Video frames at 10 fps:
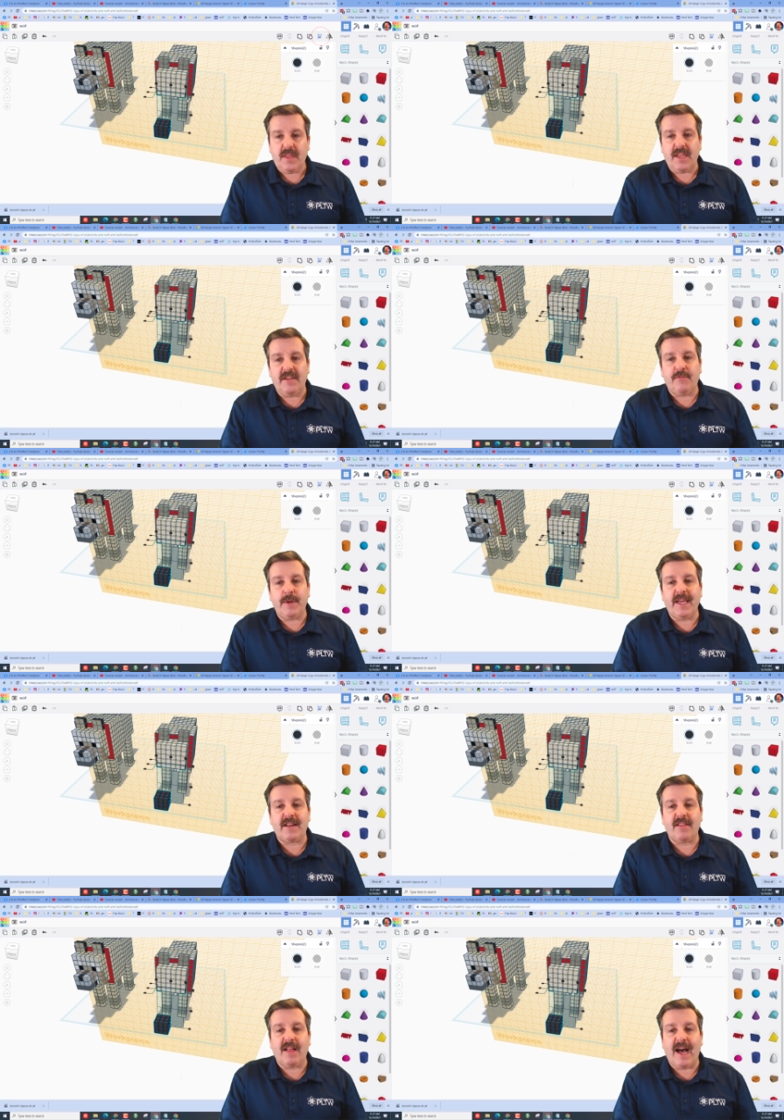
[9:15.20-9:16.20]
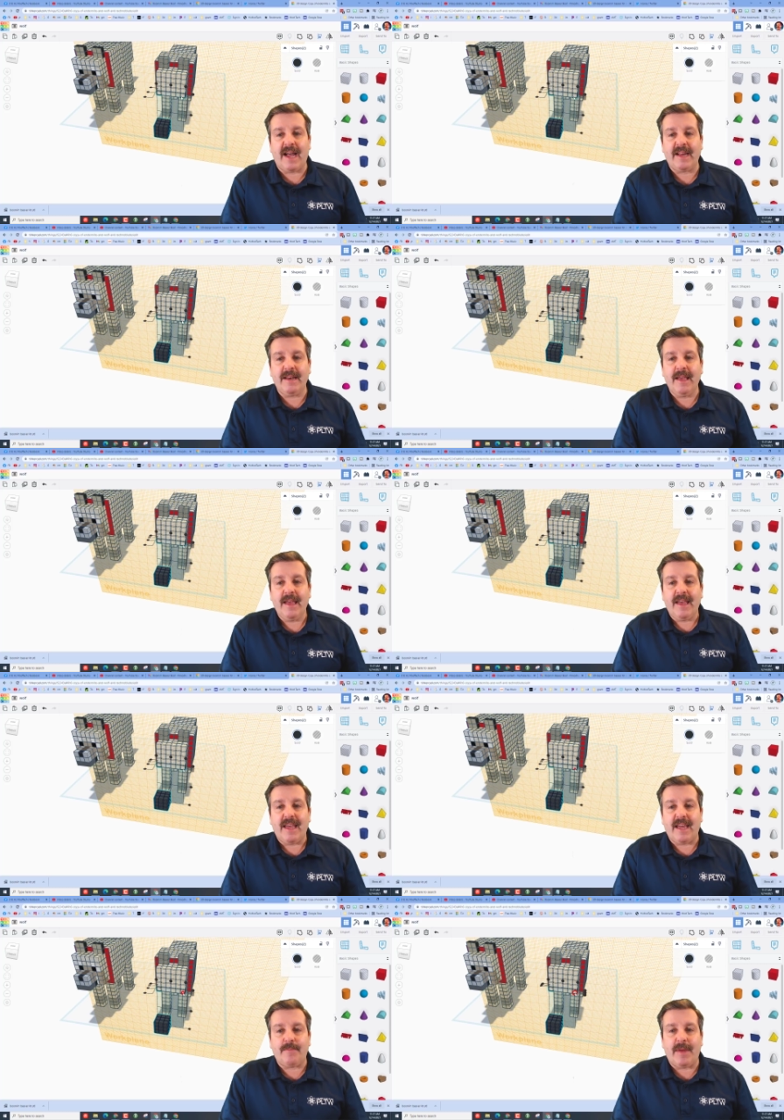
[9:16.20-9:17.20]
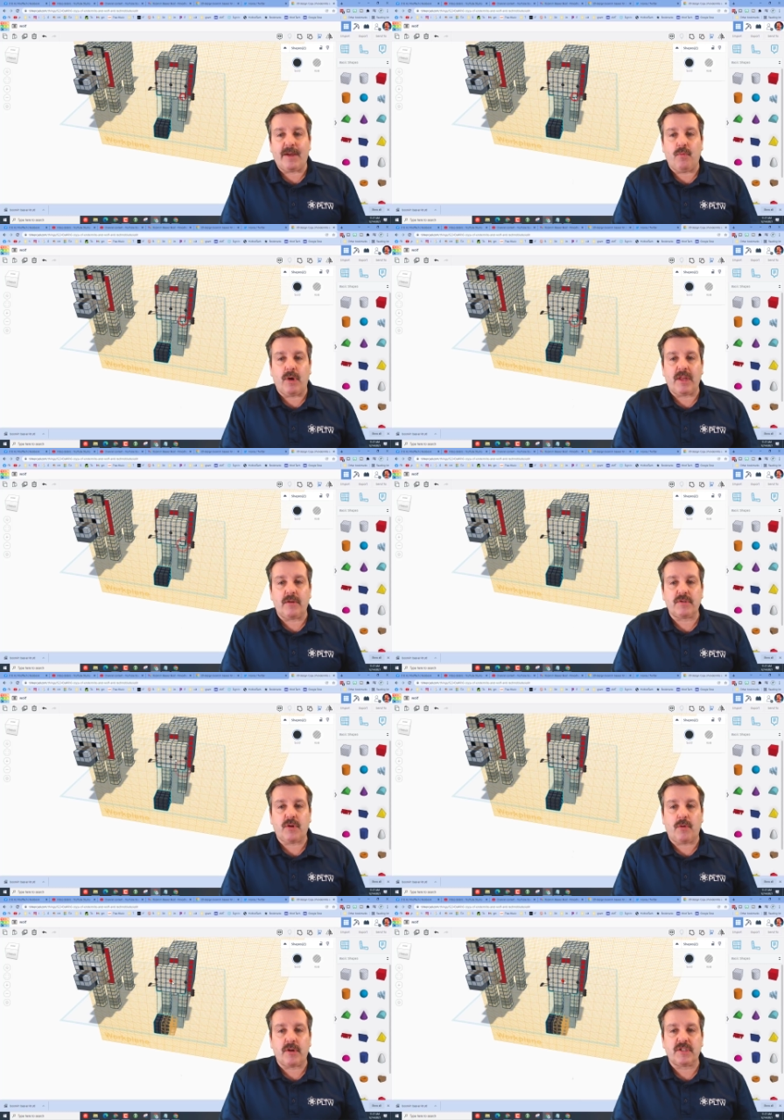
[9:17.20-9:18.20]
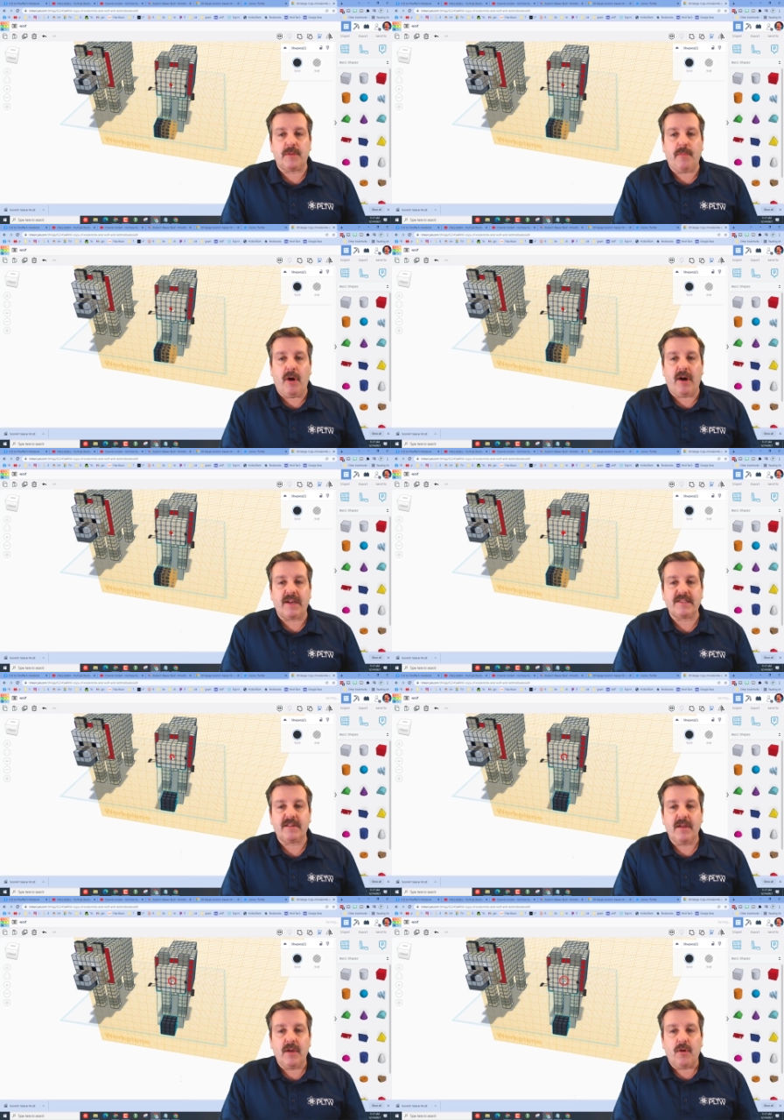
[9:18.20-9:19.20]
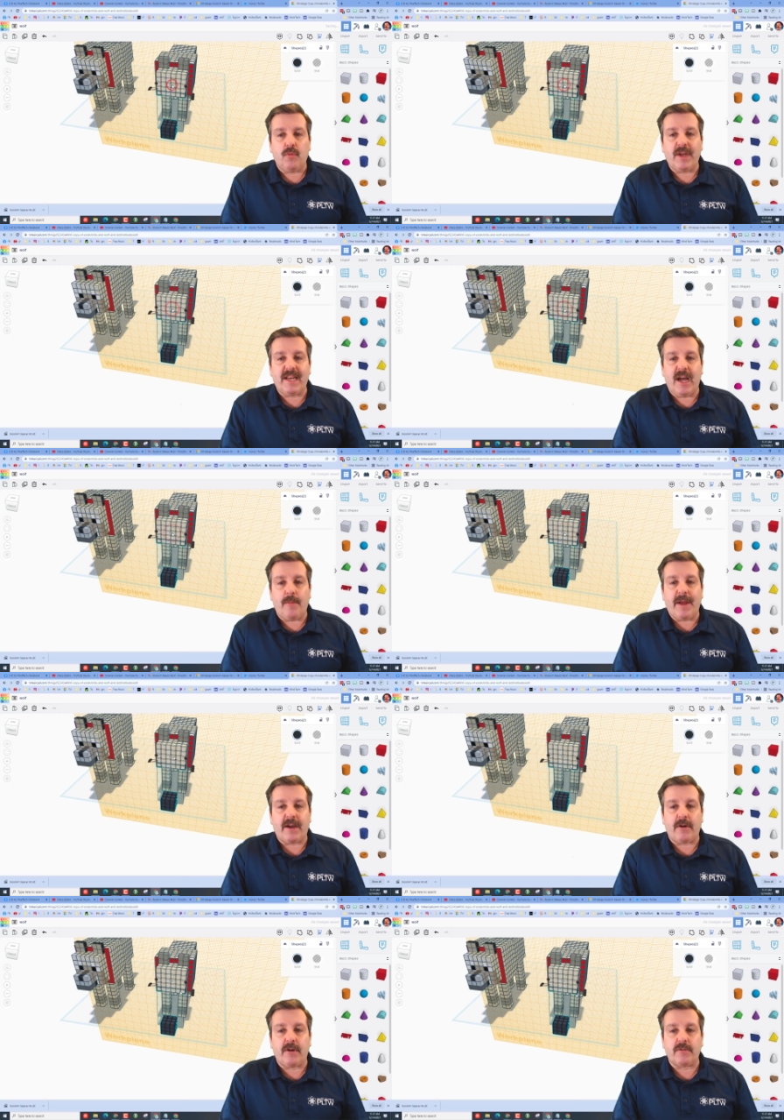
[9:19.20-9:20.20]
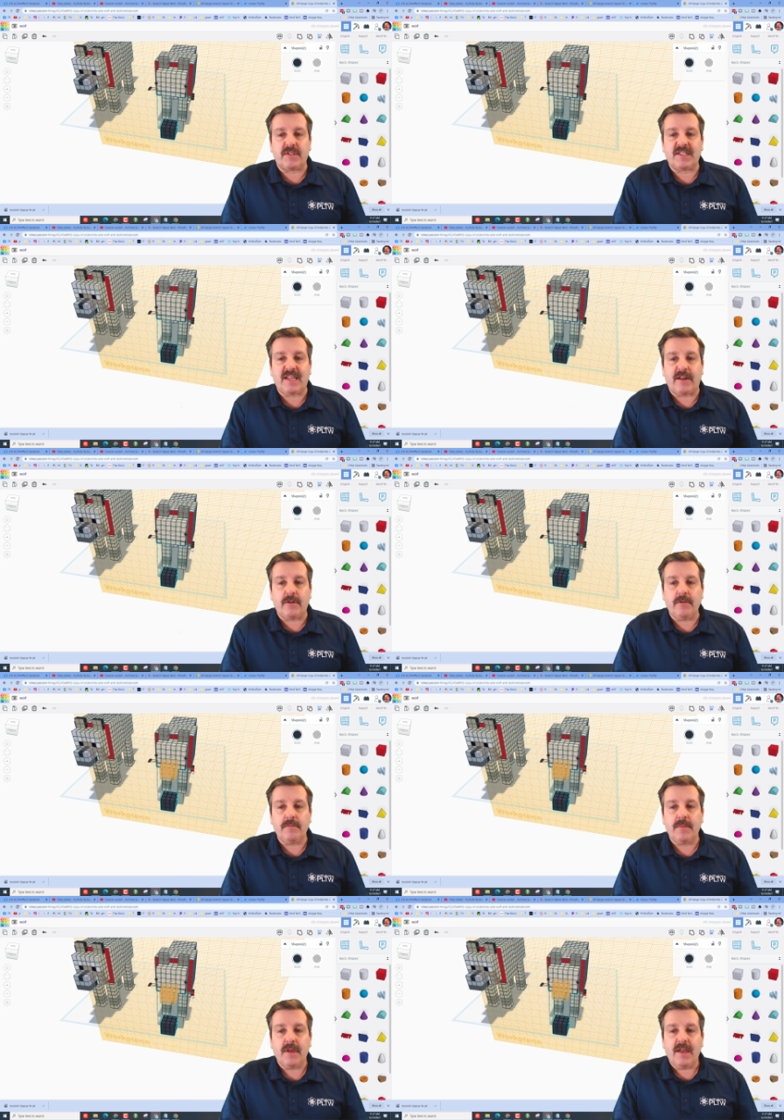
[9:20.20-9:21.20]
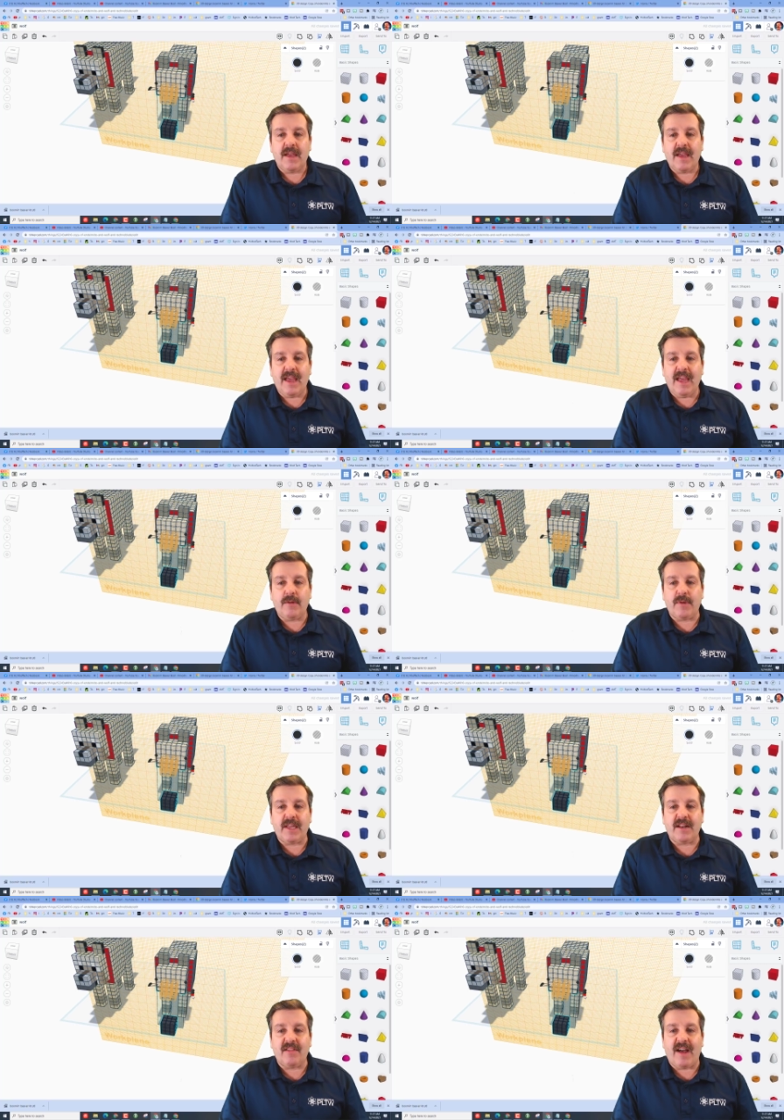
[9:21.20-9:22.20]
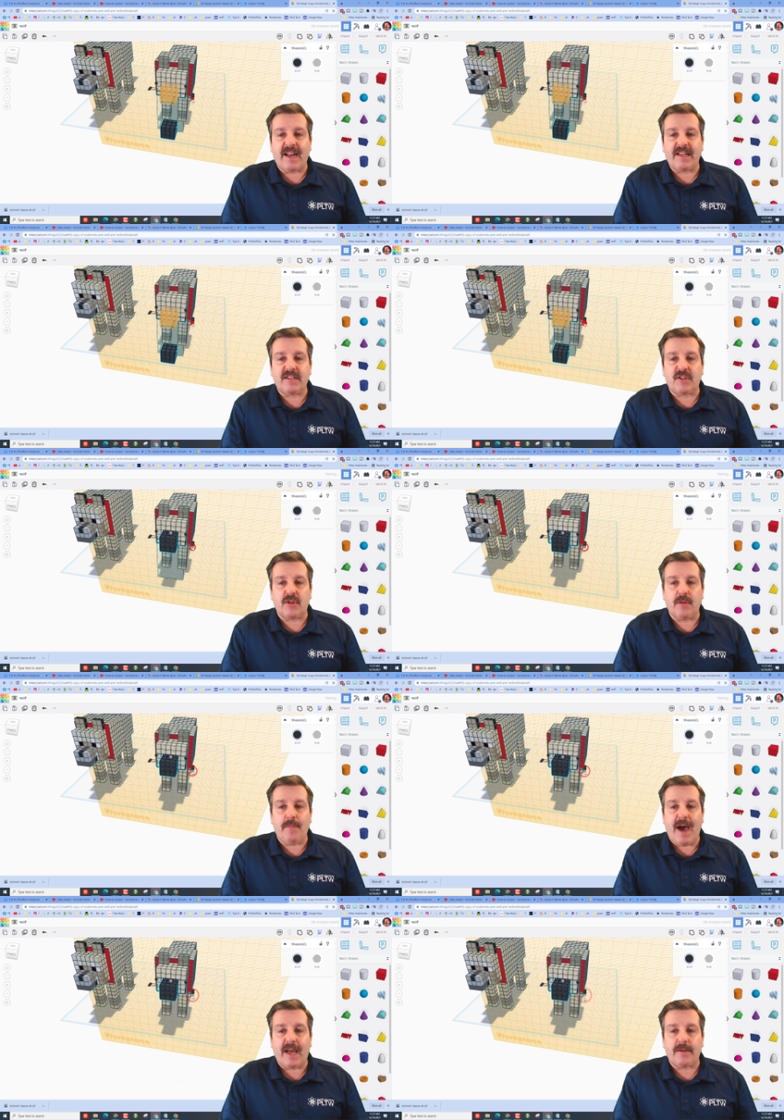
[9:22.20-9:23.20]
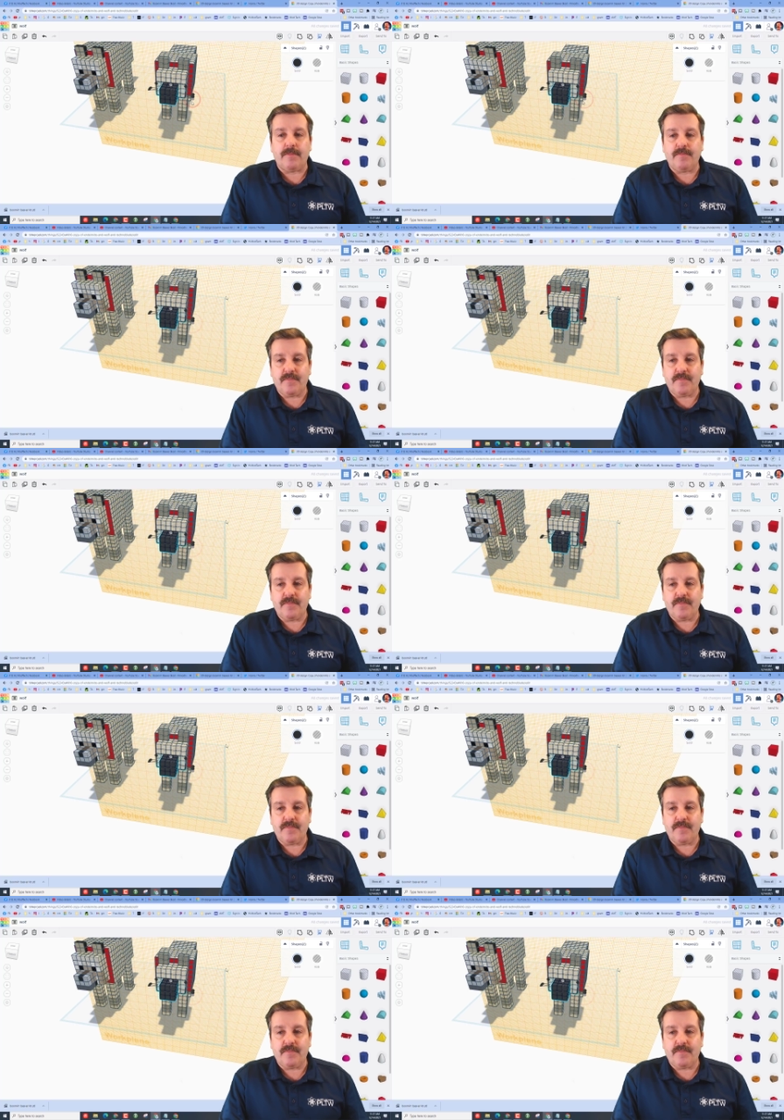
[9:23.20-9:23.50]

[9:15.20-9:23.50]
If we hit align and make one of those corners the boss, we can now make our nose center and we can align it to the bottom.